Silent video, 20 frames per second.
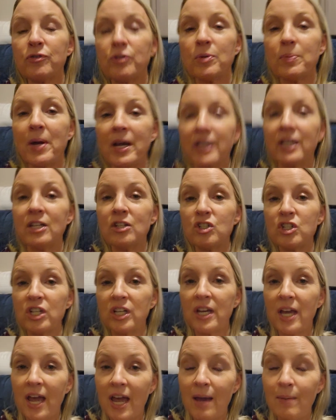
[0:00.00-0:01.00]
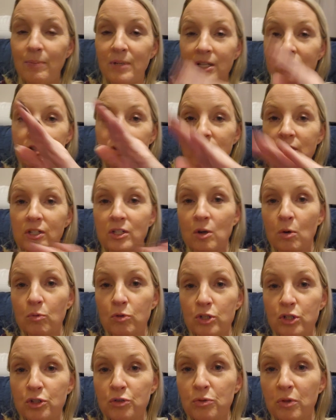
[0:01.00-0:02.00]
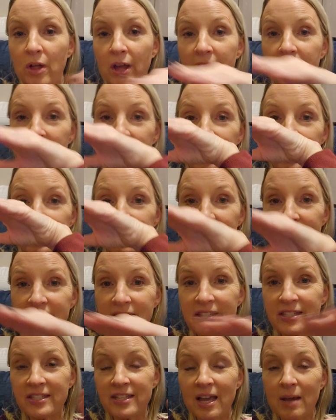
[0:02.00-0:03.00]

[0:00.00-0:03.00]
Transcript: for my kitchen cabinets that don't do like this.